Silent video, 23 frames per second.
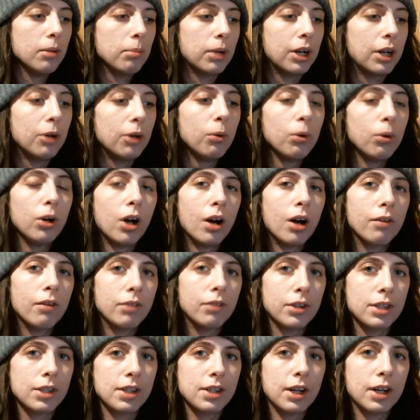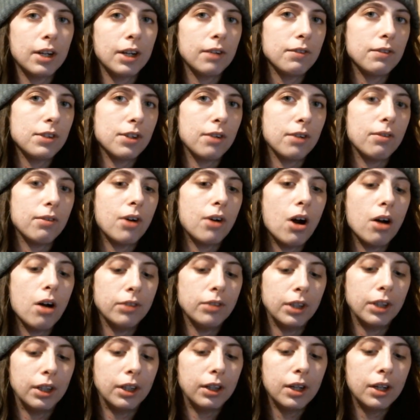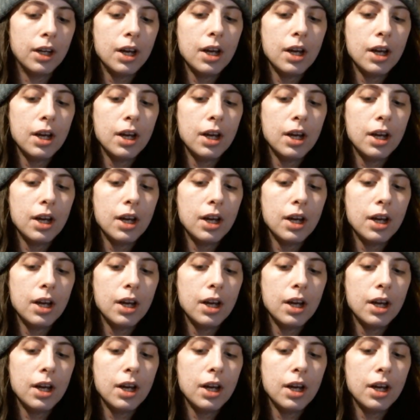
But I don't cover this kind of stuff often.